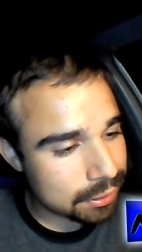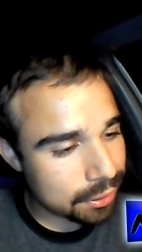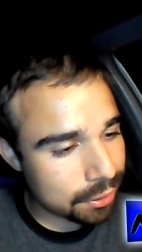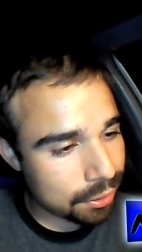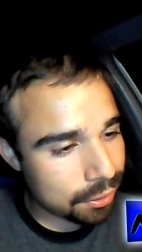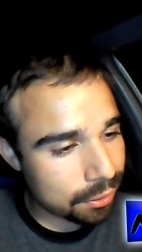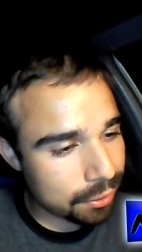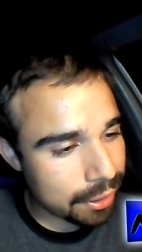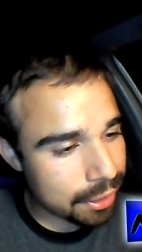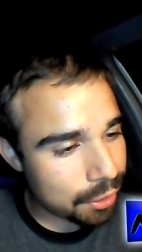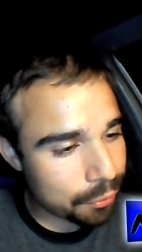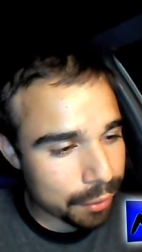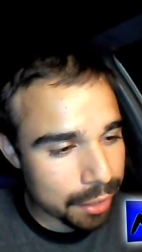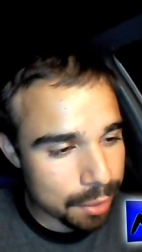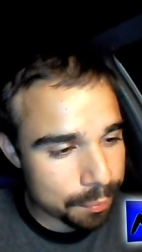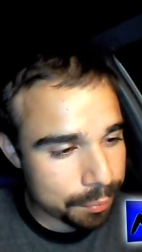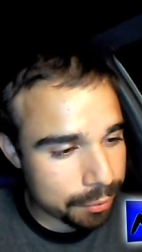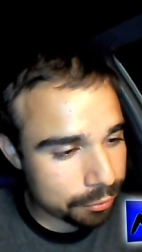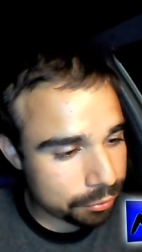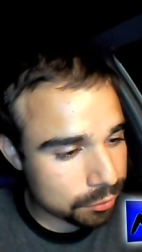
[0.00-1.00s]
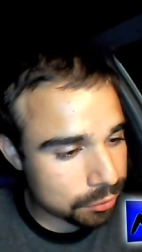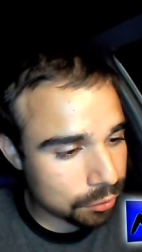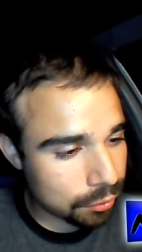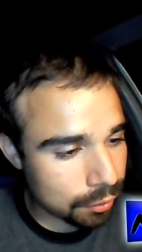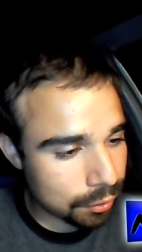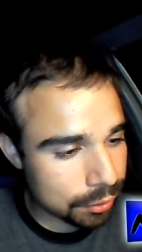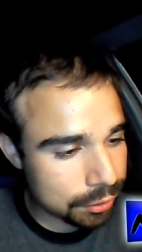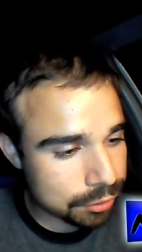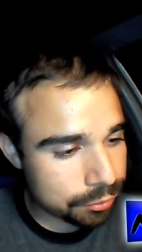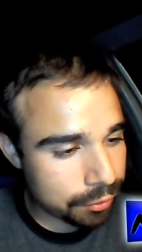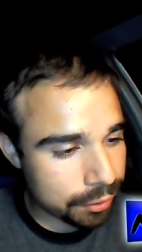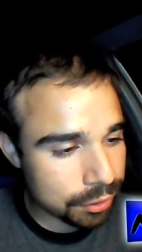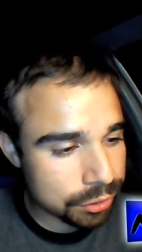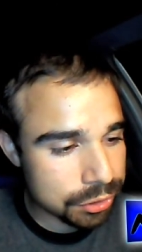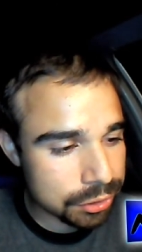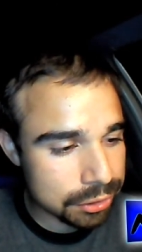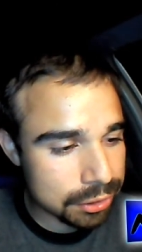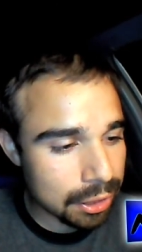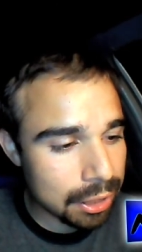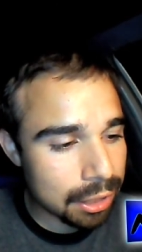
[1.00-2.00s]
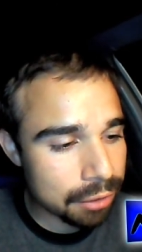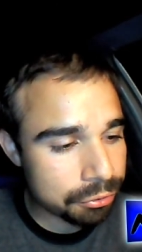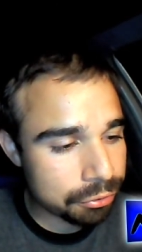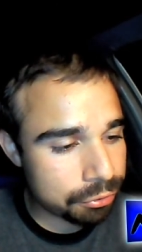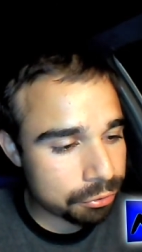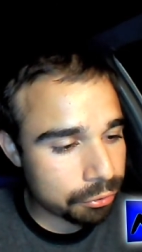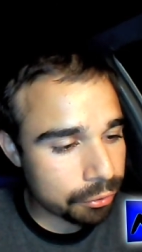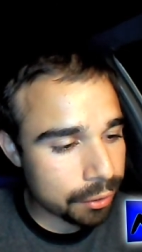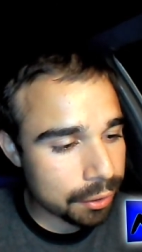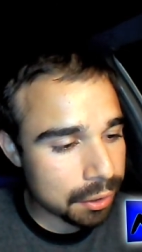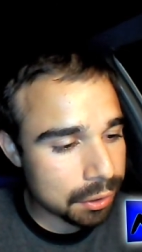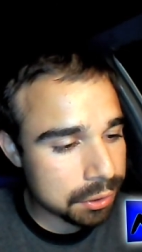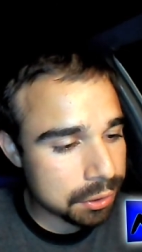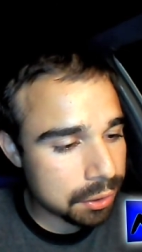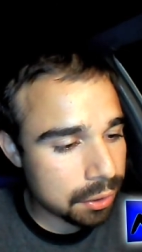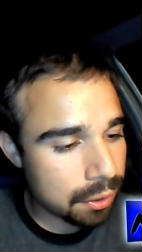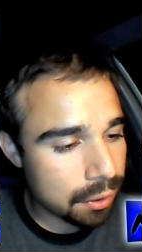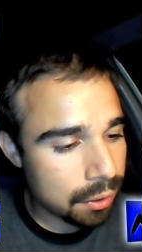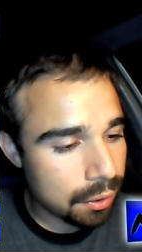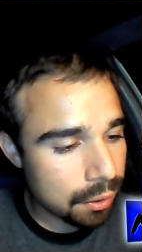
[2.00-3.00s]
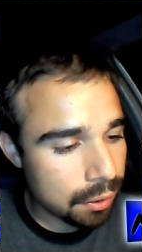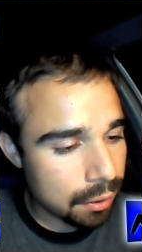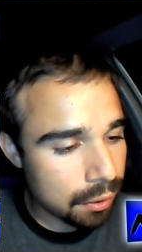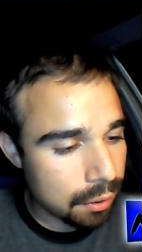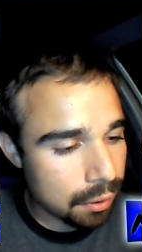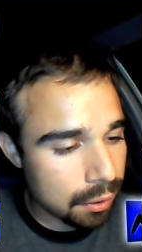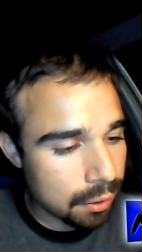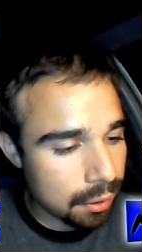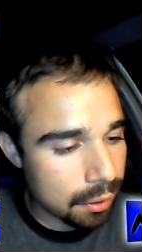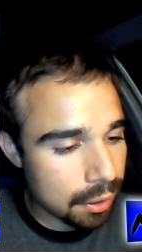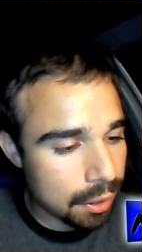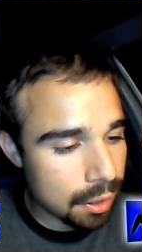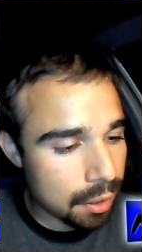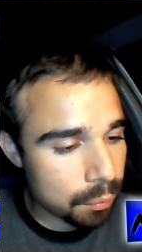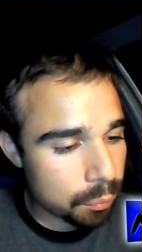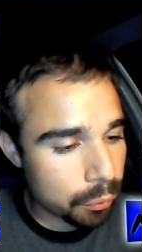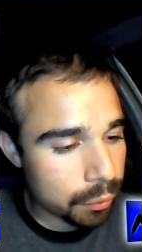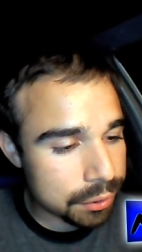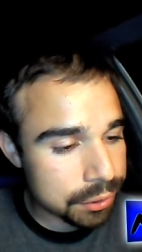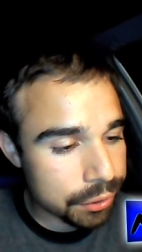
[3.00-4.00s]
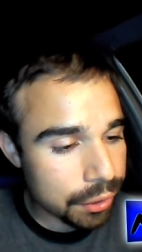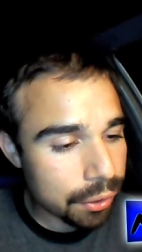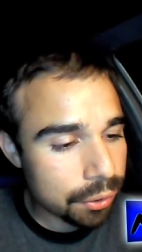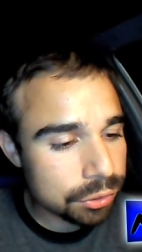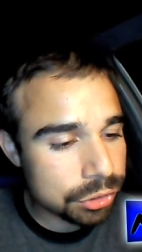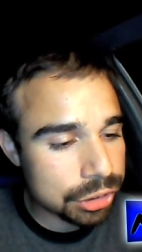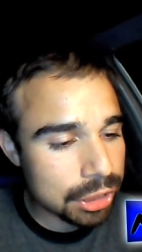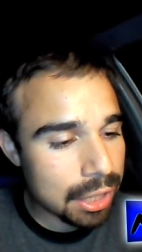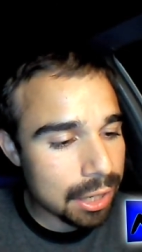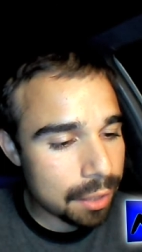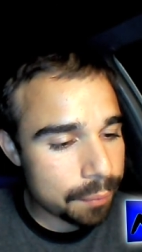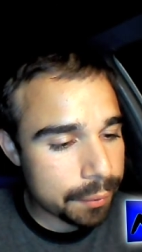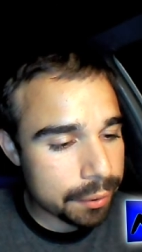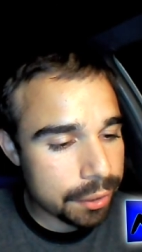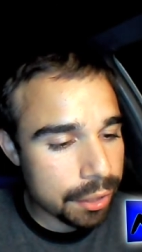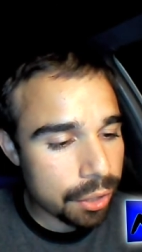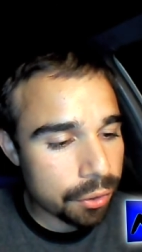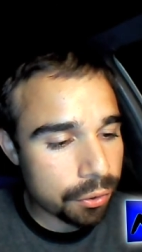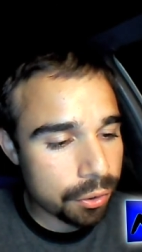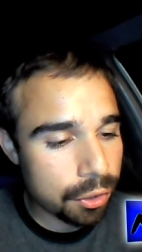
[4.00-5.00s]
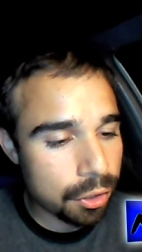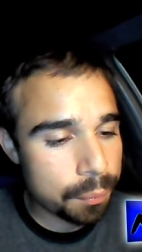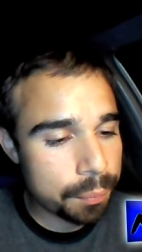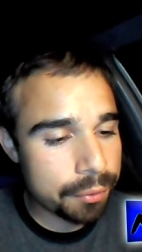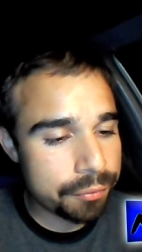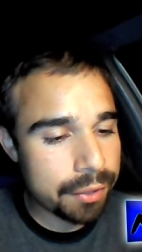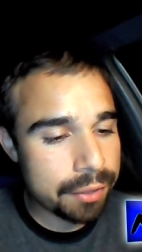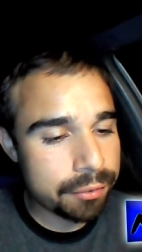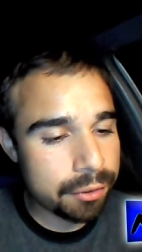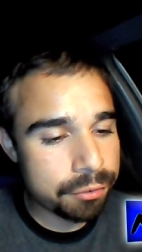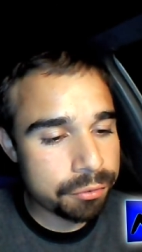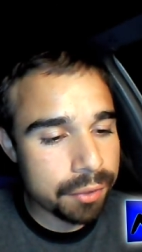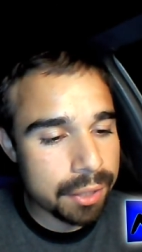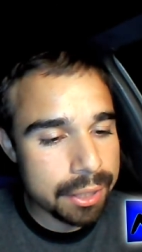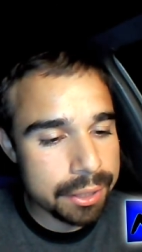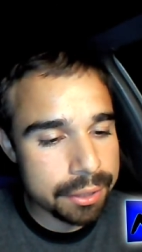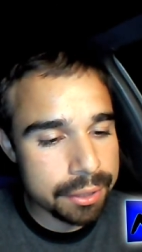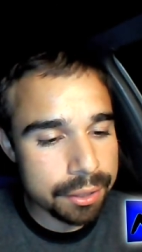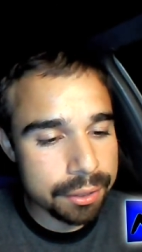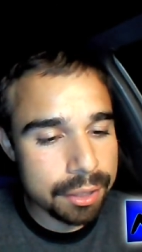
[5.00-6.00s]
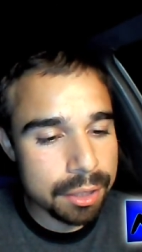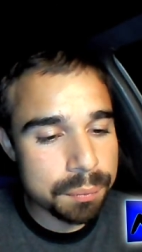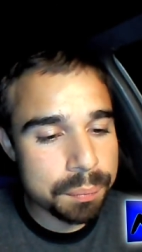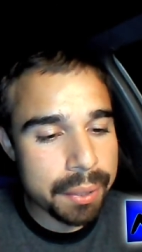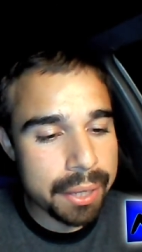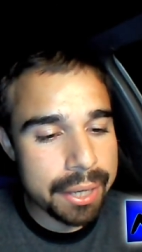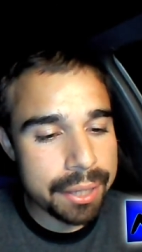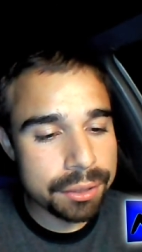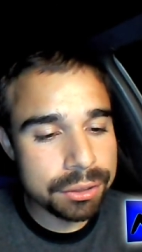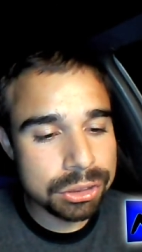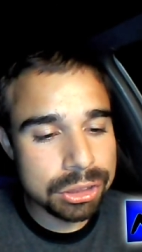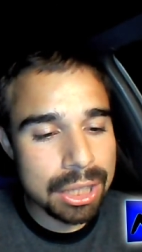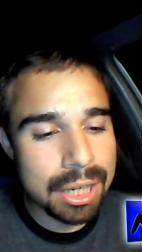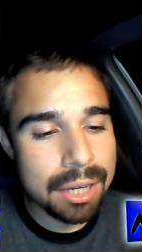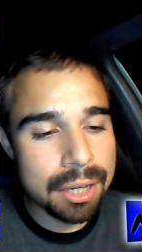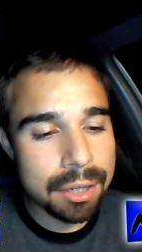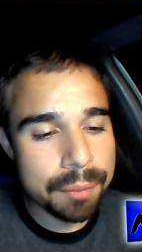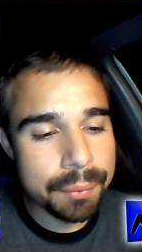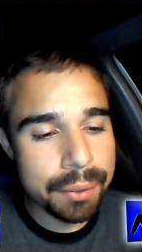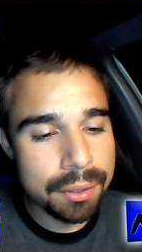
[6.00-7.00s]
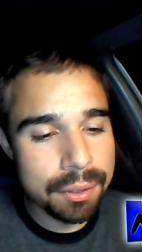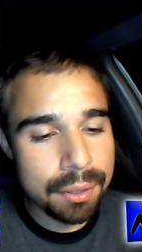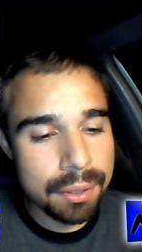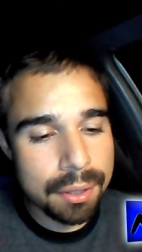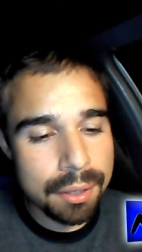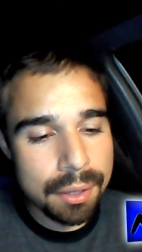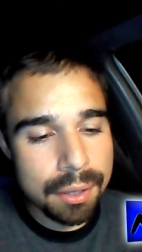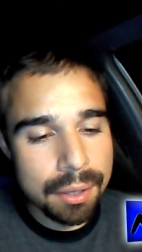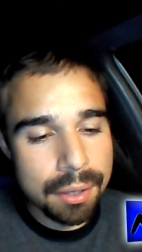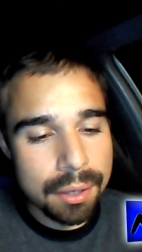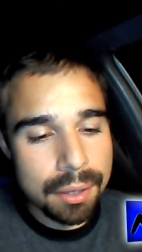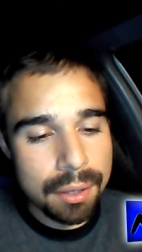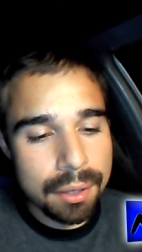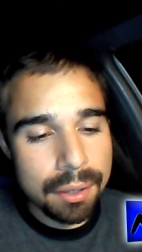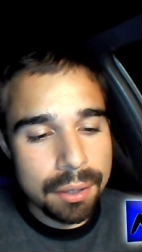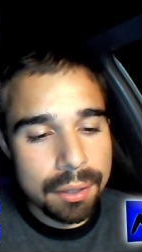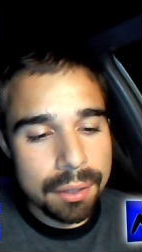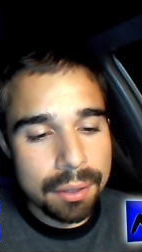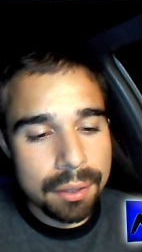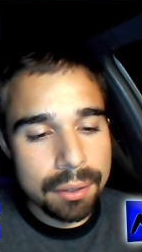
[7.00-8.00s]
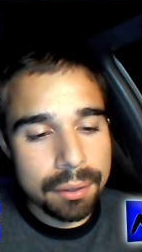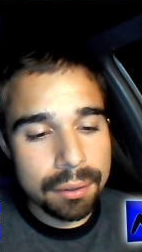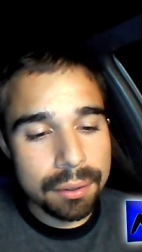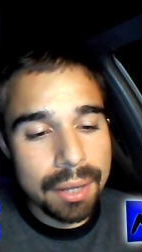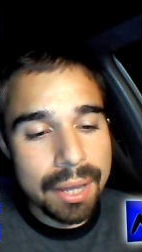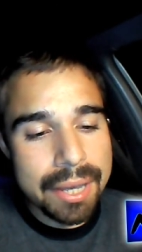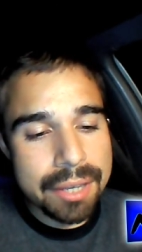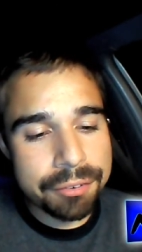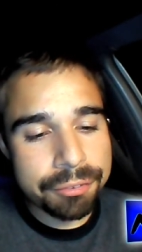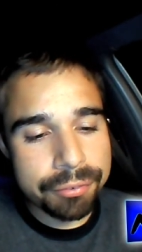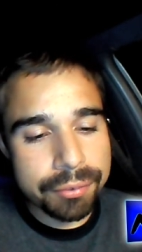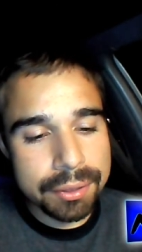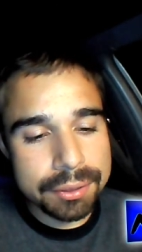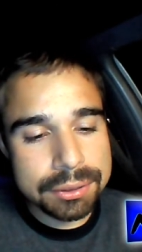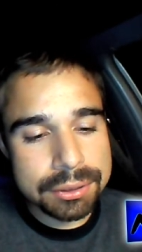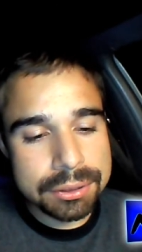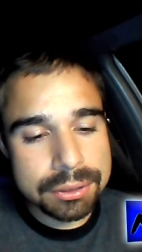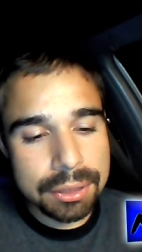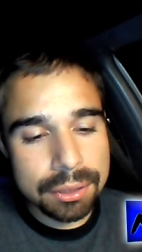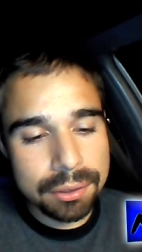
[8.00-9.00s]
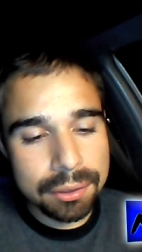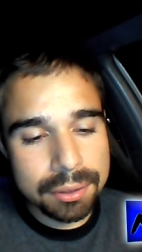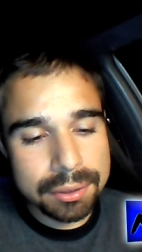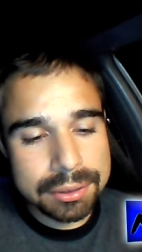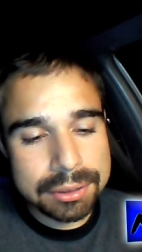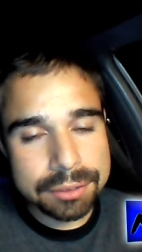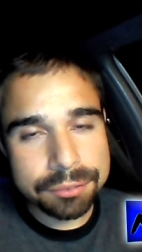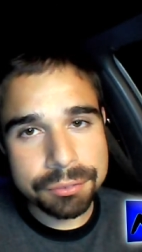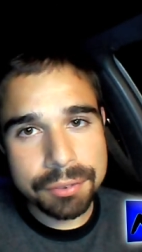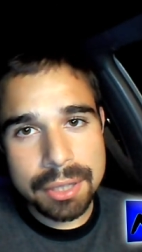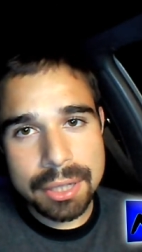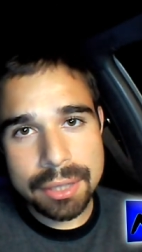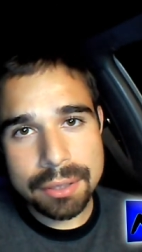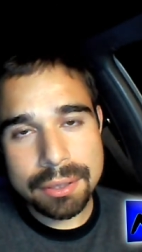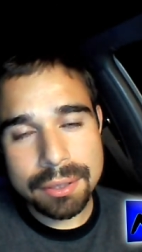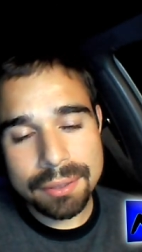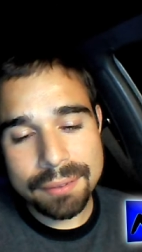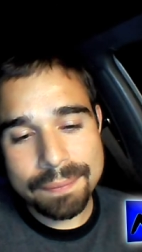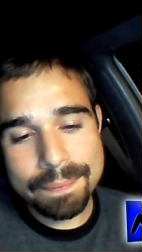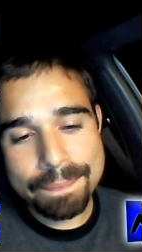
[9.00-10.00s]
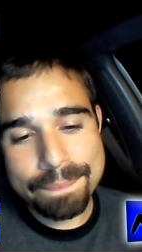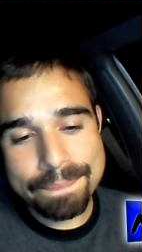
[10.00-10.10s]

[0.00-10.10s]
so anyway, Biff George finishes off with um, with no job and no hope of ever finding a good paying job, life is dull as fuck.